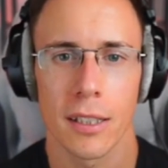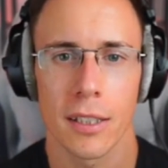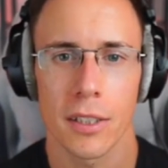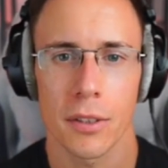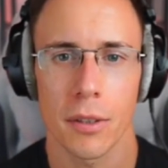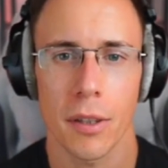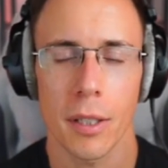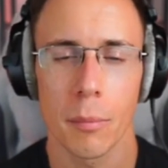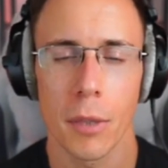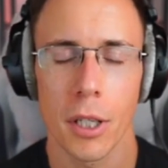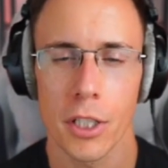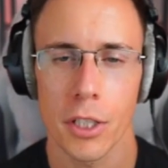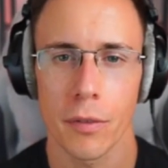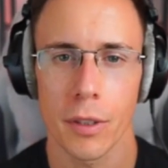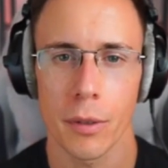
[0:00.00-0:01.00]
So I think
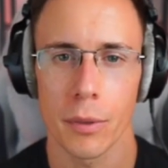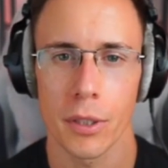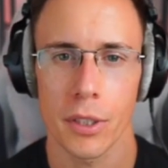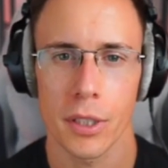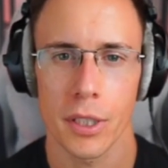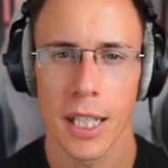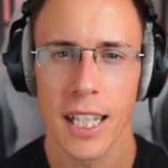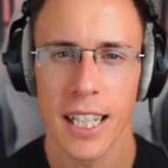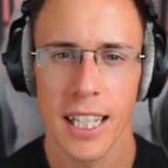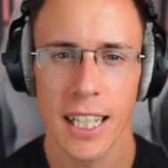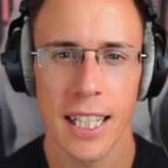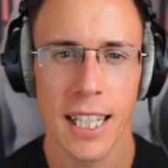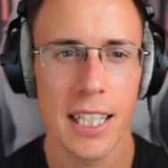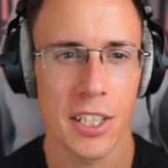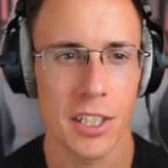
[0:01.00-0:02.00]
most of it was
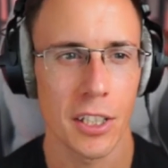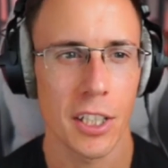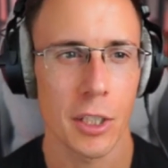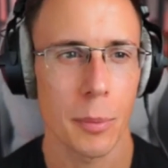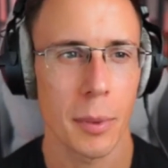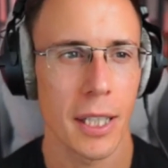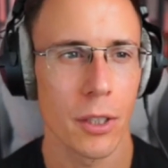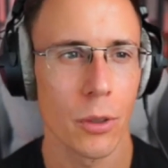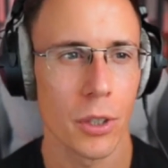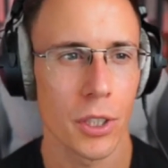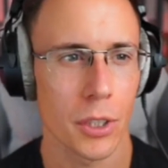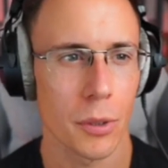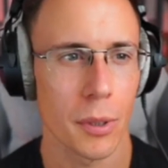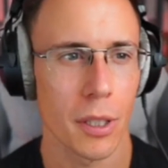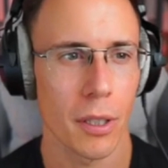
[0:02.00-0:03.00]
laziness, but then
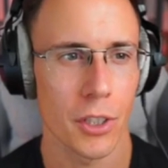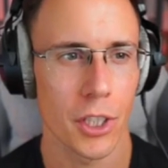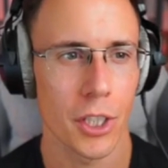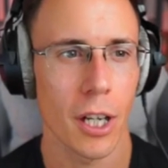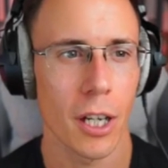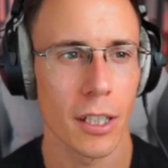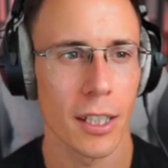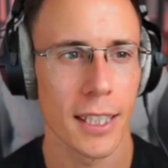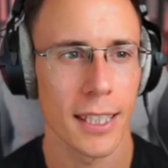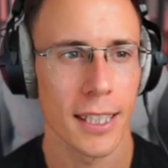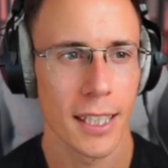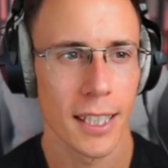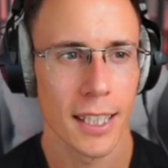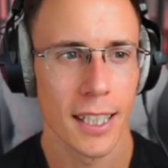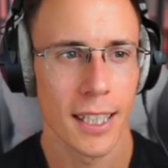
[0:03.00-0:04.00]
also when I was young, I
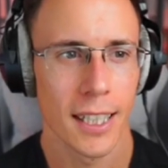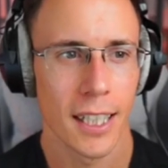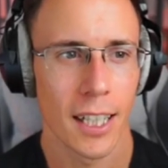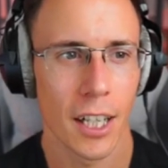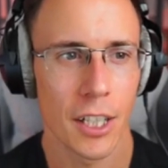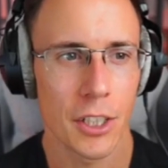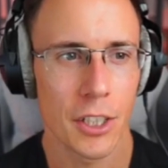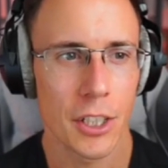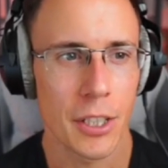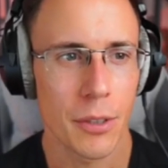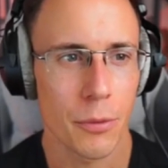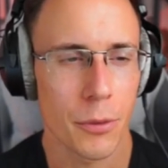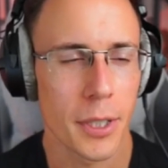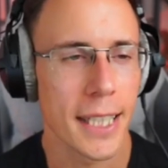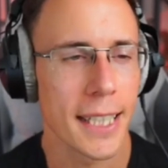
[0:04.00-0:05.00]
didn't
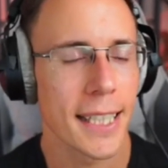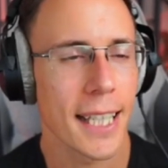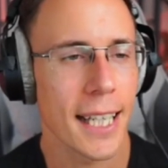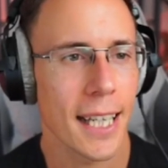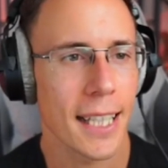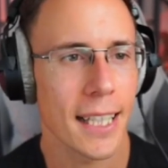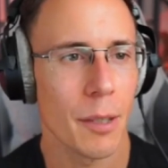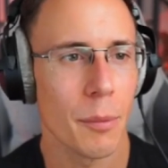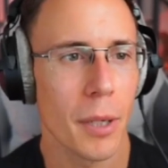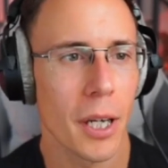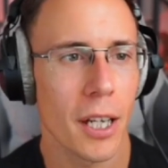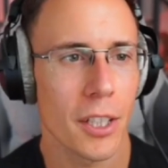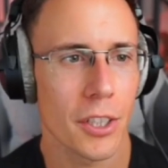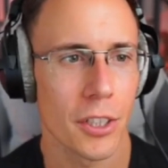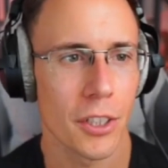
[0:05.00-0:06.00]
really care that
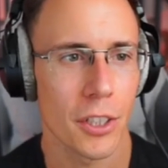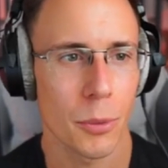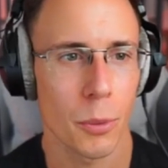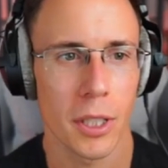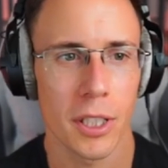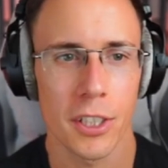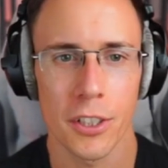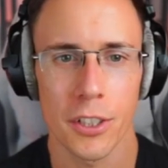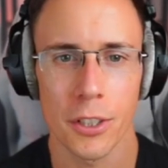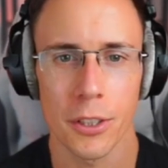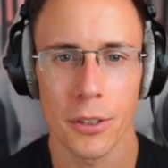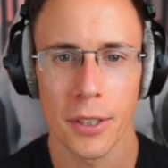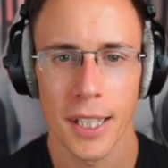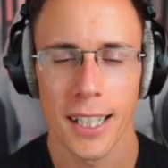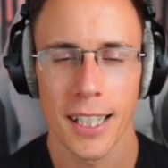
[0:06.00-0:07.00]
much and just wanted to do
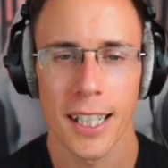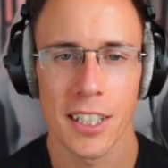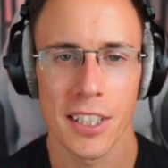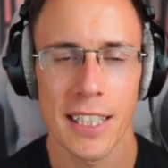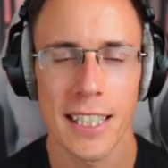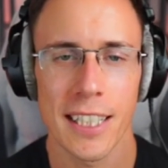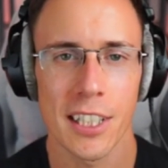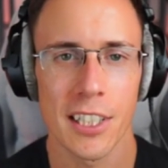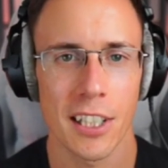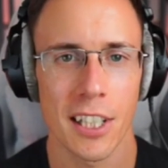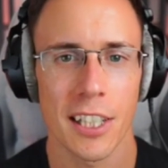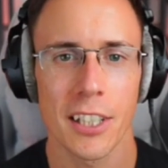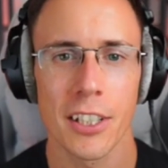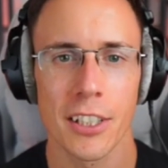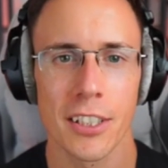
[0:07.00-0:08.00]
as little as I
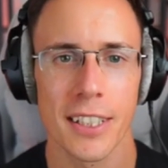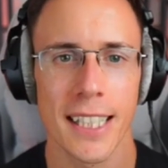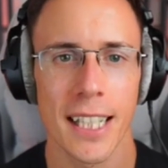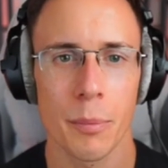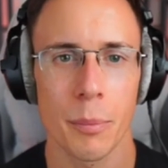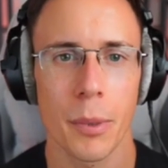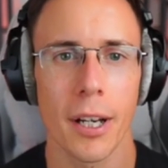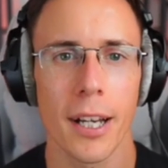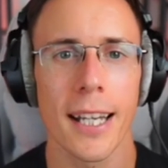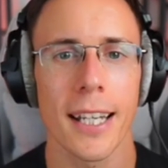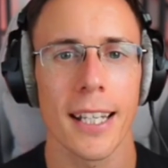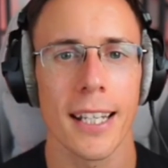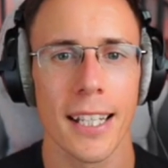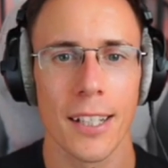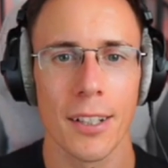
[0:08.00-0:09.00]
could to get by.
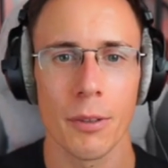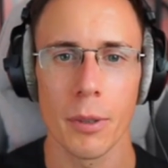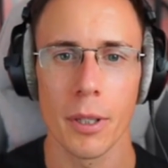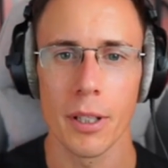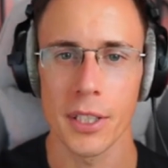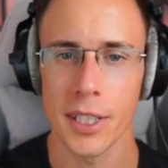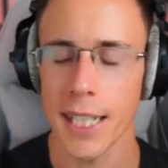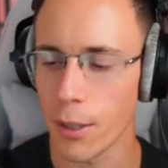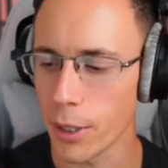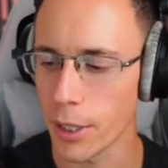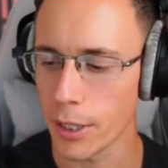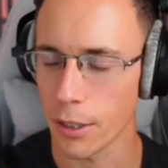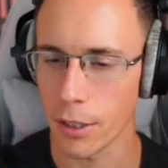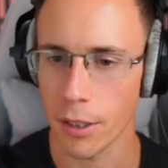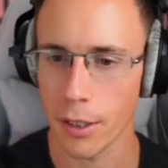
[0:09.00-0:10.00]
Whereas now I
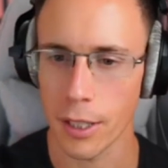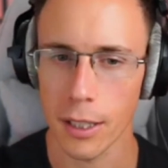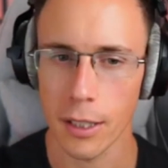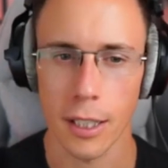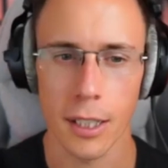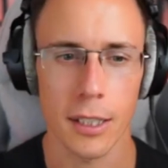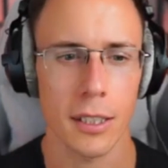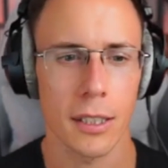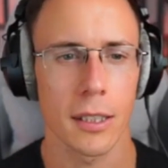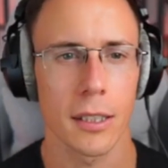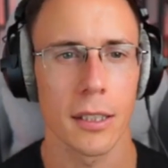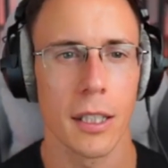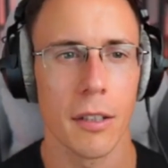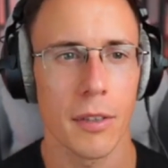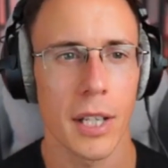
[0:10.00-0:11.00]
kind of think like
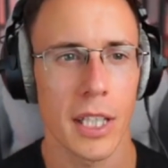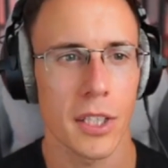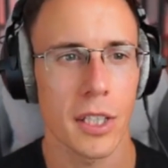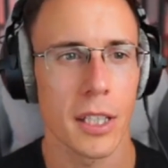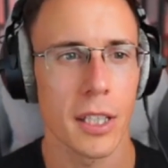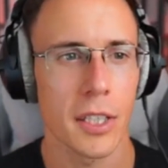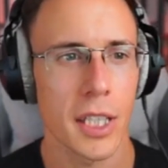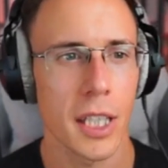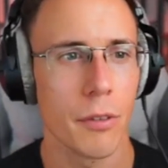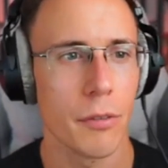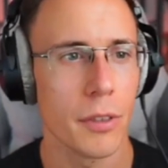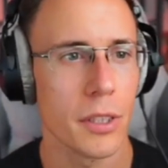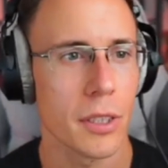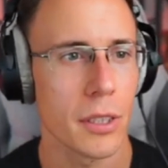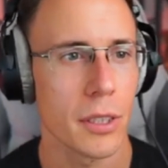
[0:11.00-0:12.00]
investing in
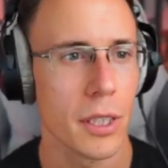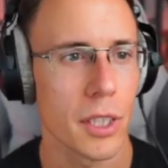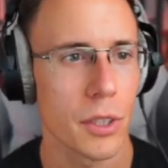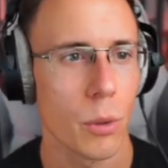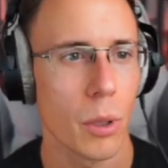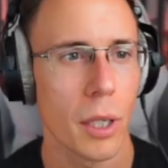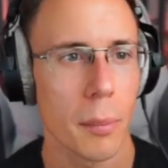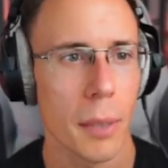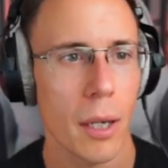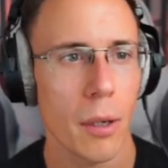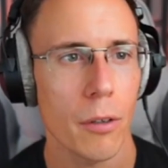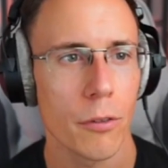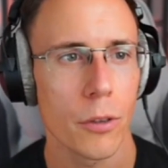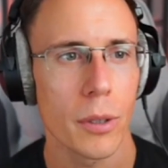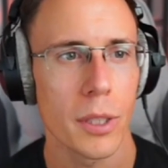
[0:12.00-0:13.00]
yourself is quite
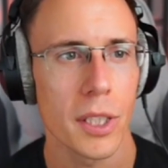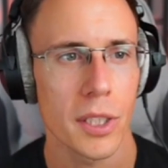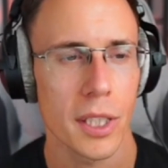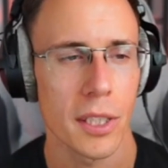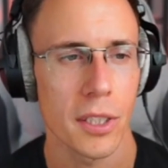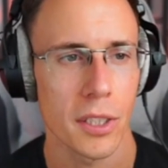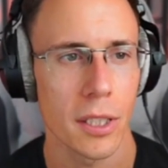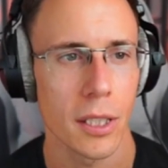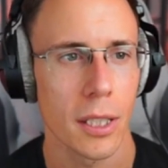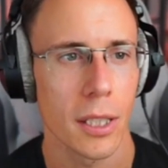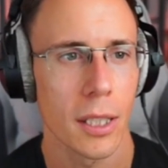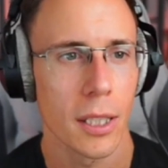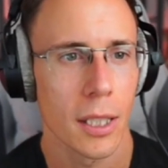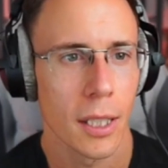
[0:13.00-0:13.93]
powerful in the sense that,